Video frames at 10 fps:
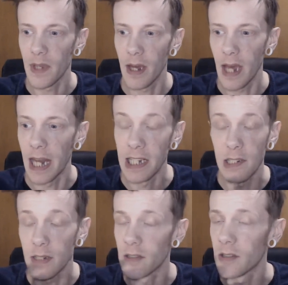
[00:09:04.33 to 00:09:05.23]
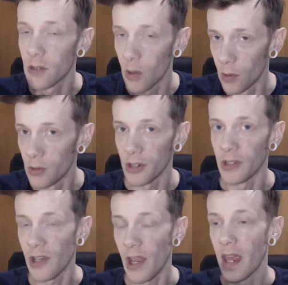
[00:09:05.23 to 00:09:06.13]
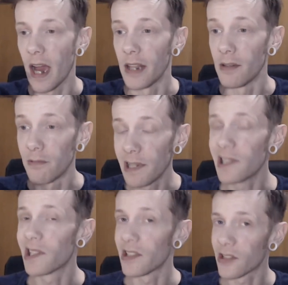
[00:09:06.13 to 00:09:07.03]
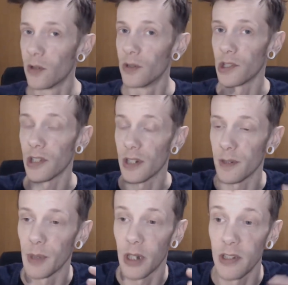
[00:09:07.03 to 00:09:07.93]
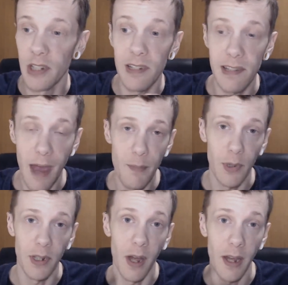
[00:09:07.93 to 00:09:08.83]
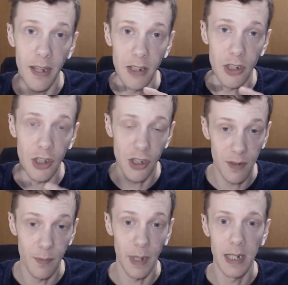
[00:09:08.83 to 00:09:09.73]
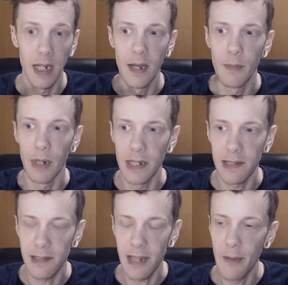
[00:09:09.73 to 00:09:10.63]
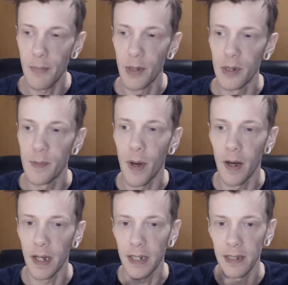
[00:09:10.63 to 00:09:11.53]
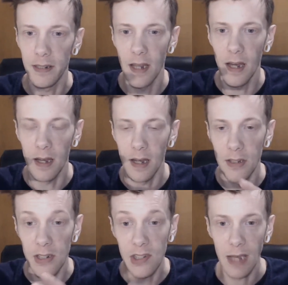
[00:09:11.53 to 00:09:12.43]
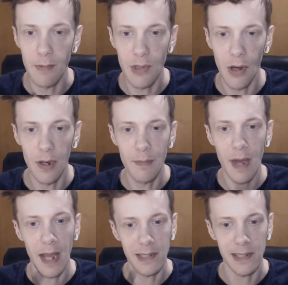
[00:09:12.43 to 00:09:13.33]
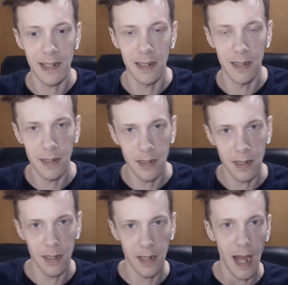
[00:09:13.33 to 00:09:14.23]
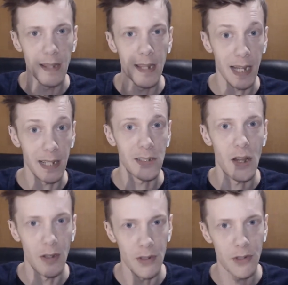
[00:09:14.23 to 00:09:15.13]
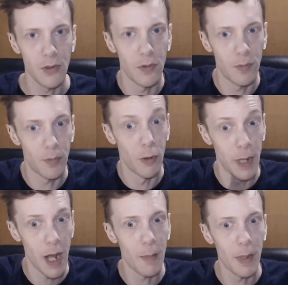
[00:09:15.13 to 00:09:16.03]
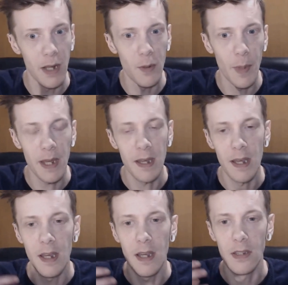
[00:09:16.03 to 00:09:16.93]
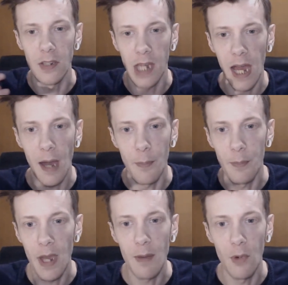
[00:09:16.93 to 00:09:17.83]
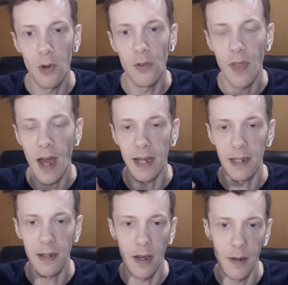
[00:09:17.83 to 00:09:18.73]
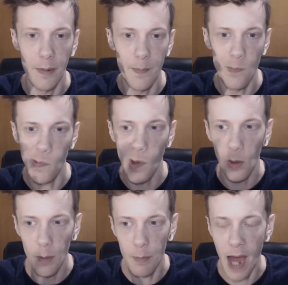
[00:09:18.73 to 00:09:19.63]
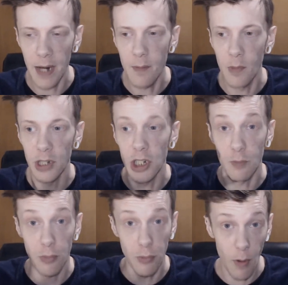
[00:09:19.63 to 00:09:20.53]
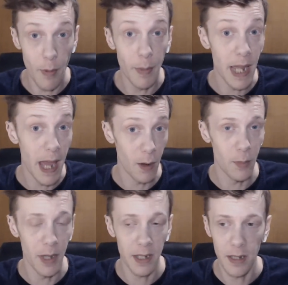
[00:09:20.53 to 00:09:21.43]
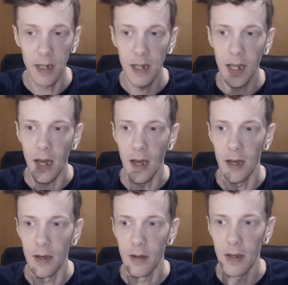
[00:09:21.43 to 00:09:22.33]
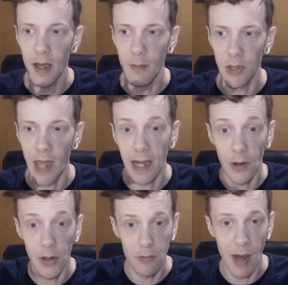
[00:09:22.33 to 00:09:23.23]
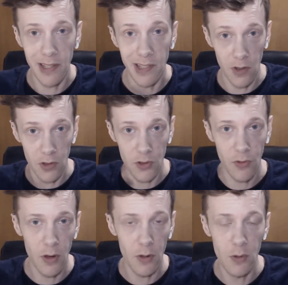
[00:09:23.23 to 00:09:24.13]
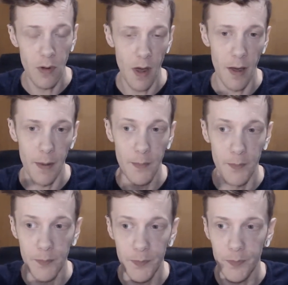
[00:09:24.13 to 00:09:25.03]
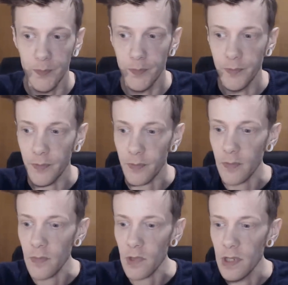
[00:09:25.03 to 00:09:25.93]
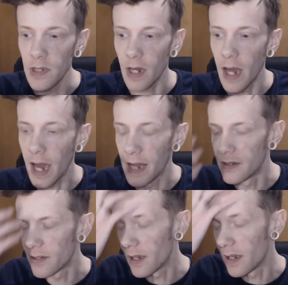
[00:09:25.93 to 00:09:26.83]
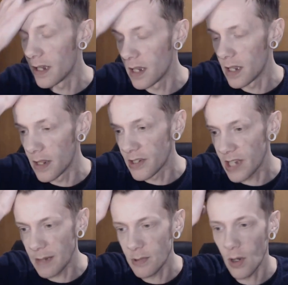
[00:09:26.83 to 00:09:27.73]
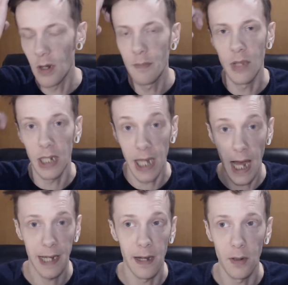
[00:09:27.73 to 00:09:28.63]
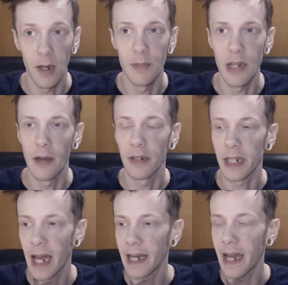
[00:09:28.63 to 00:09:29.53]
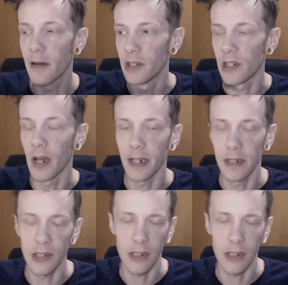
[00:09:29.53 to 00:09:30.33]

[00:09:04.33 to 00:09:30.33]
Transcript: and it's gorgeous. And the reason it's gorgeous is because it's tempered like it shouldn't be but it's tempered by uh, at the same time as the, the, that that starts sort of brewing up a little bit, you get a bit more of that um, olibanum, which is probably helping uh, with that kind of resinous feel. Um, and at the same time, the cacao comes out. The cacao is like this